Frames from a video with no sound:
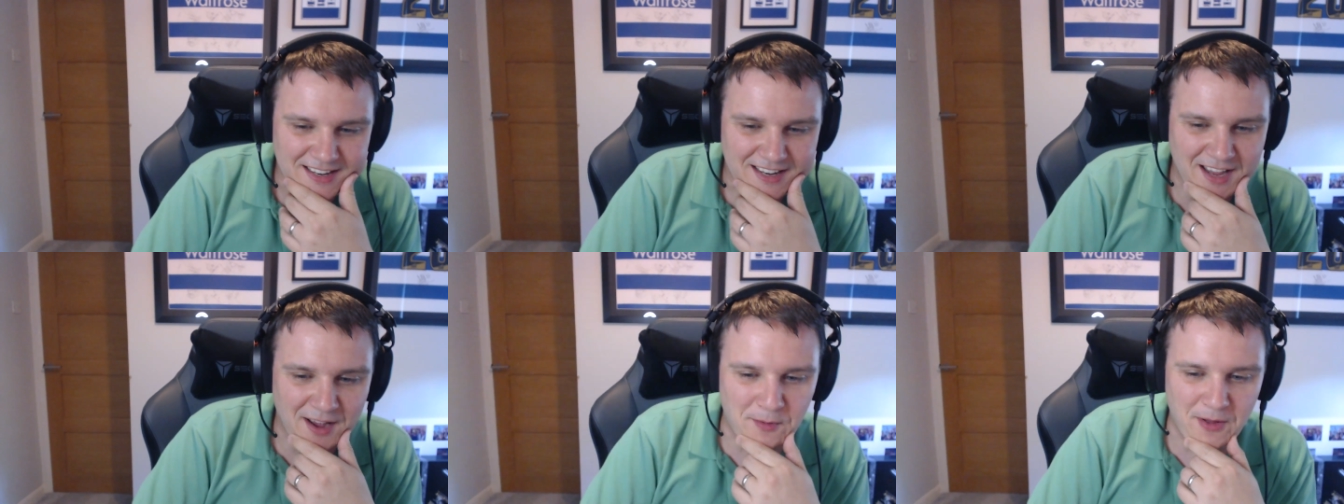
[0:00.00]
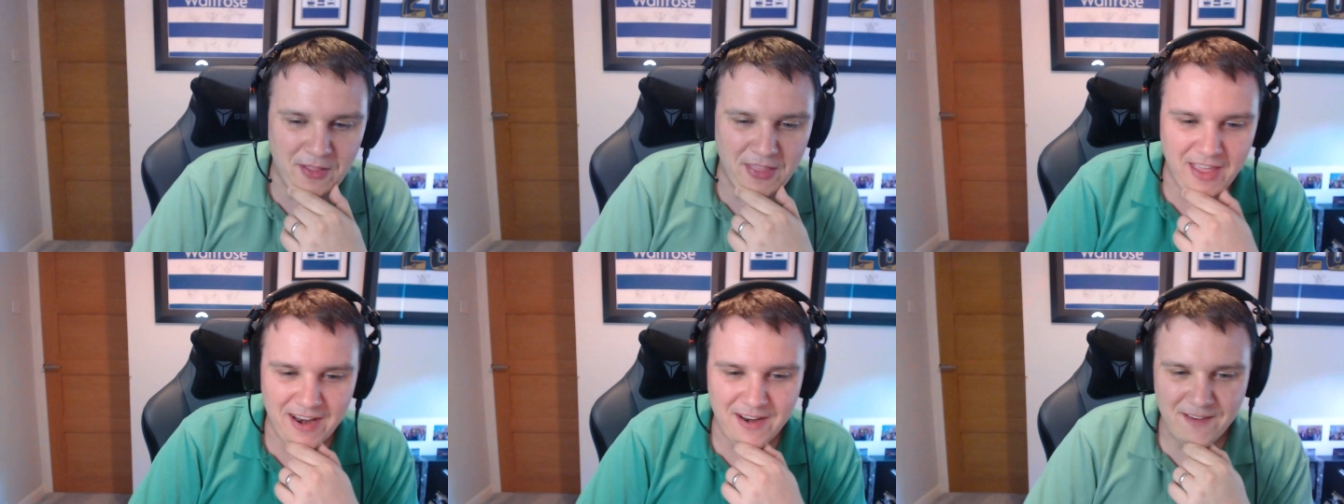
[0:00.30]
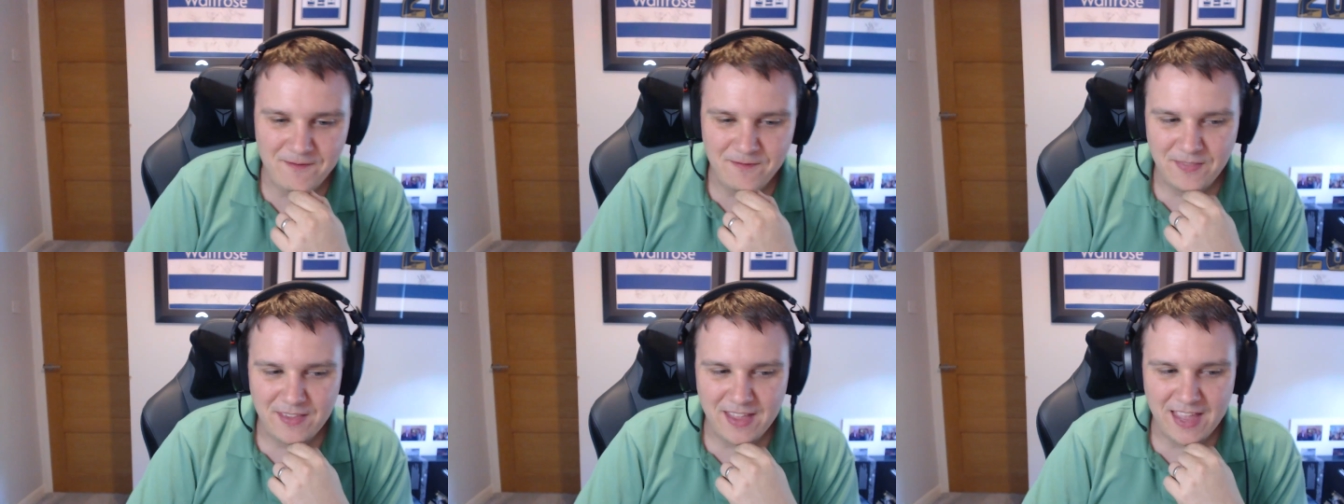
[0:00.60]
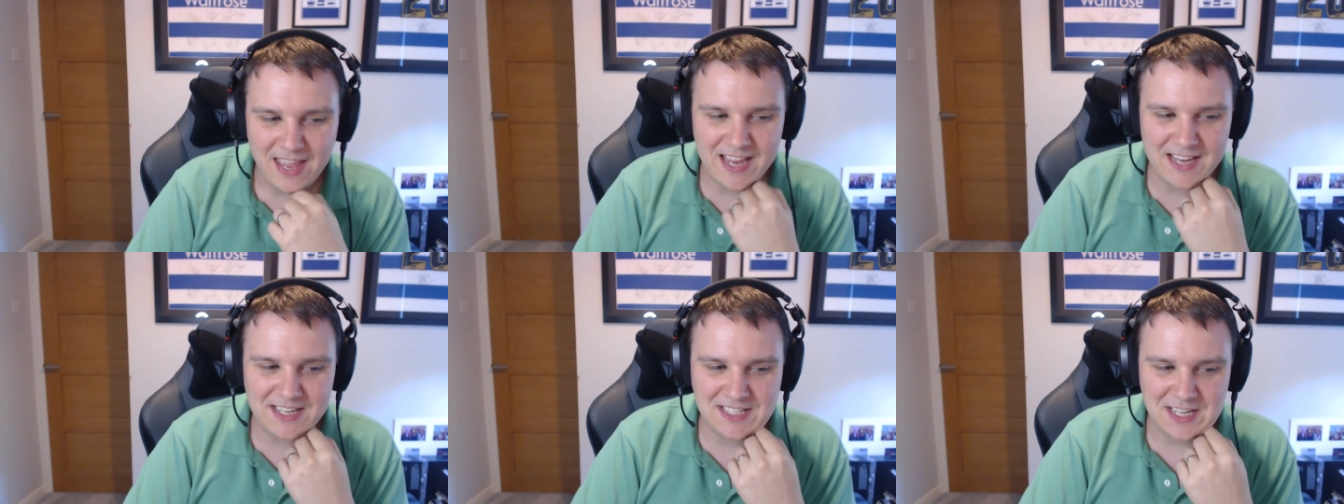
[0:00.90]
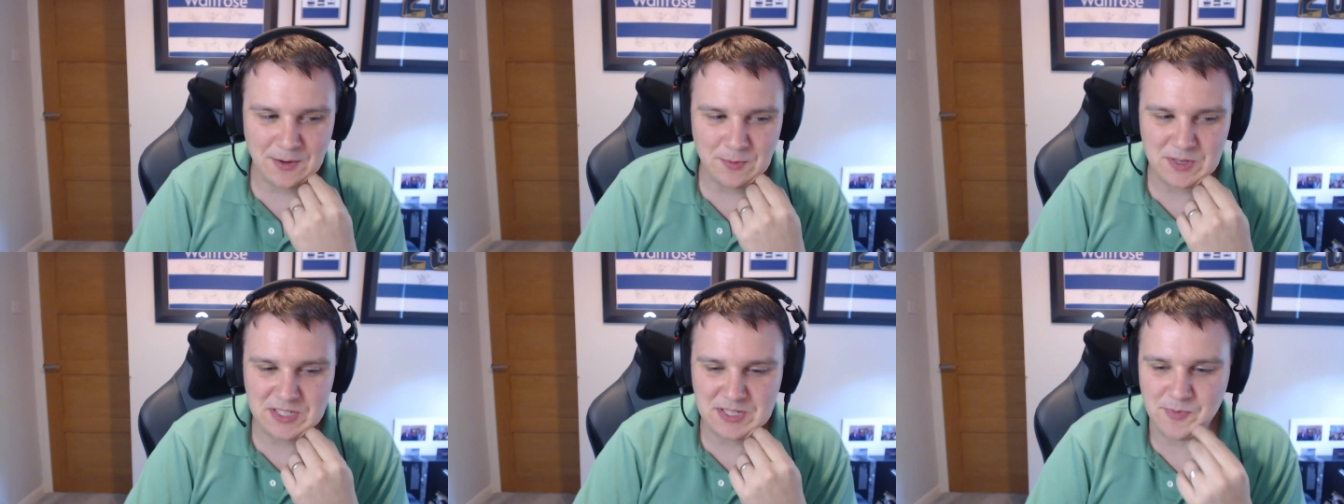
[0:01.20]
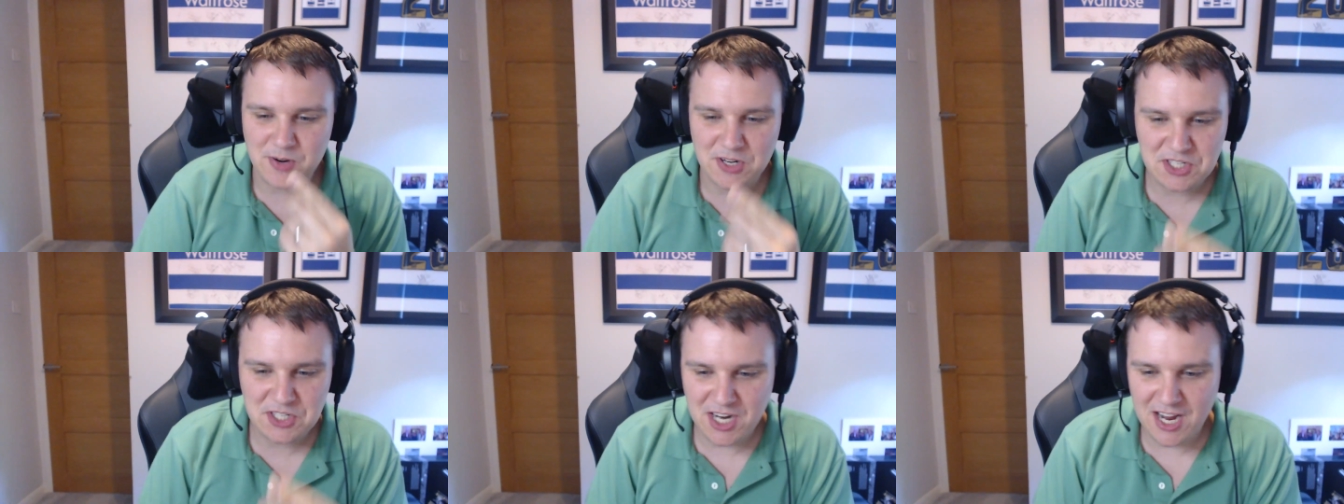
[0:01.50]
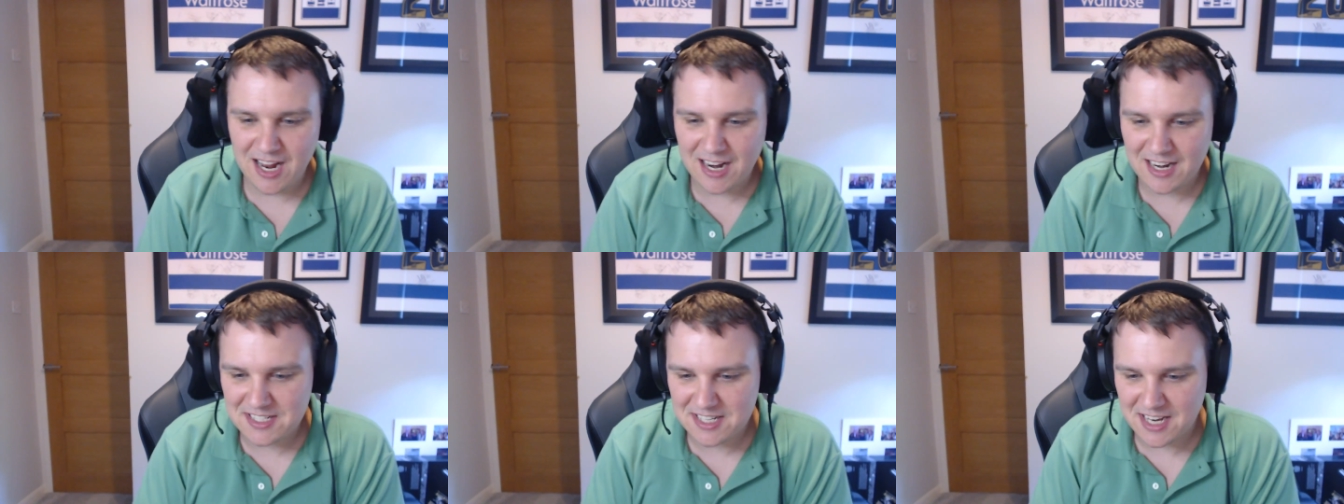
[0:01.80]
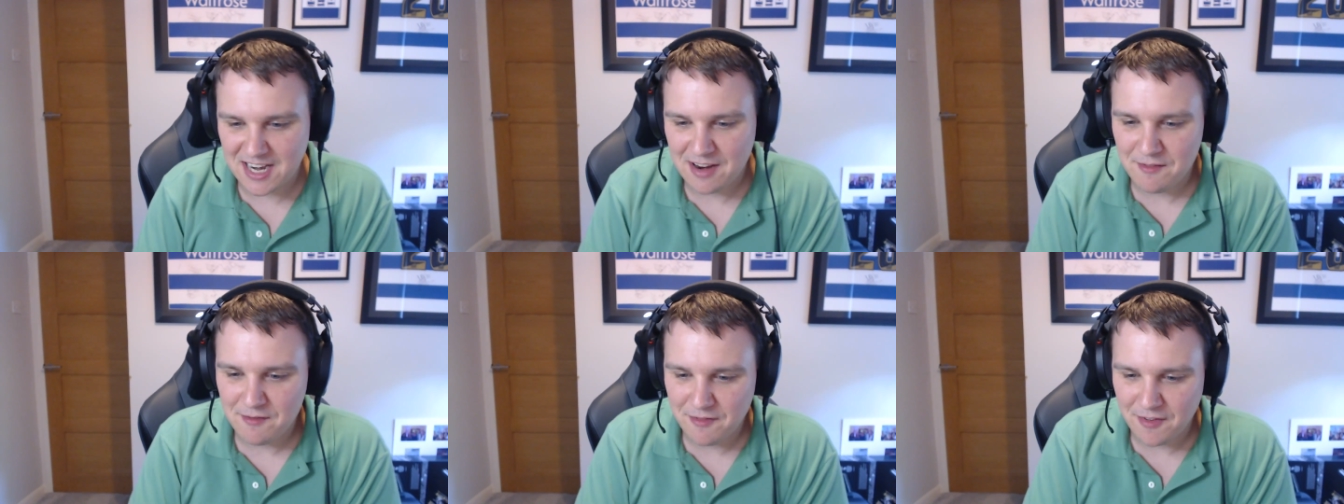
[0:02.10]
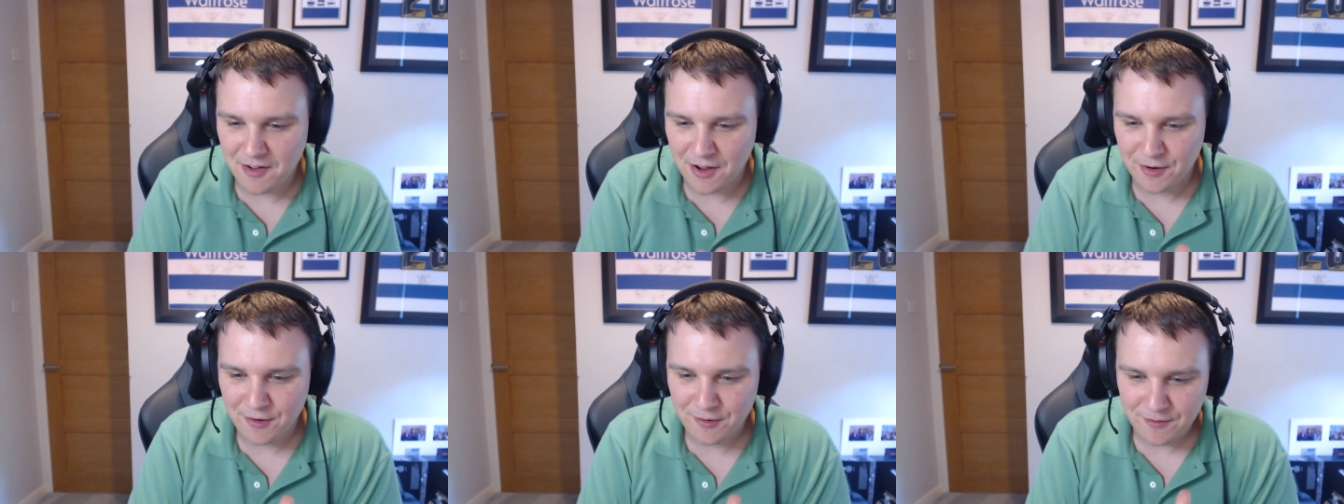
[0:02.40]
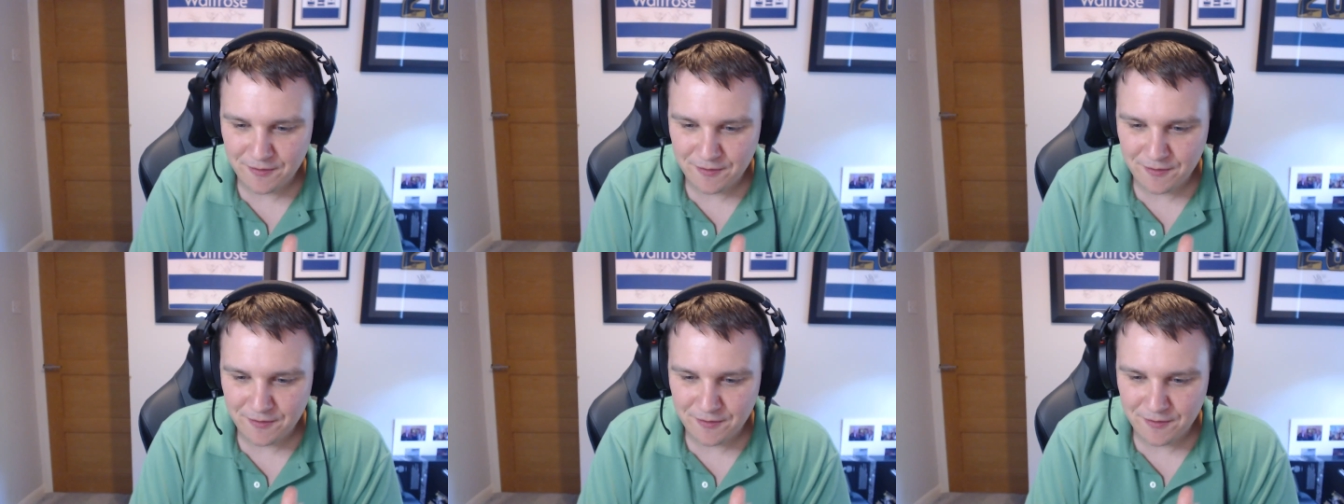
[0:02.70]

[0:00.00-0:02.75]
Go on then, hit us up with some Richarlison info.